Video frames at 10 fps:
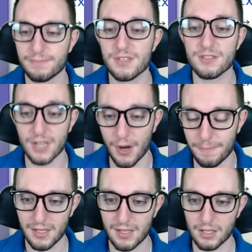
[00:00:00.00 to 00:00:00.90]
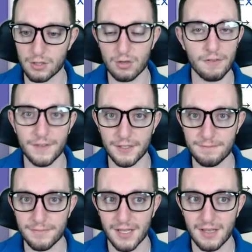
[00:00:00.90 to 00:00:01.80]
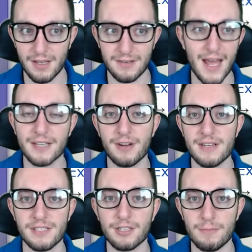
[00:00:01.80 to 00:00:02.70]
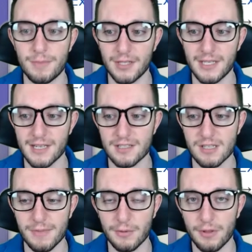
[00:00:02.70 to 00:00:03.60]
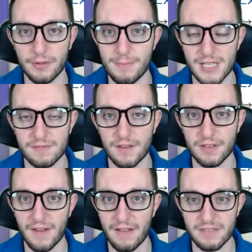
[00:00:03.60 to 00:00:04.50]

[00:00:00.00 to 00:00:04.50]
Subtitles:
So, Chlorophyll, not a crazy good ability on something with only base 55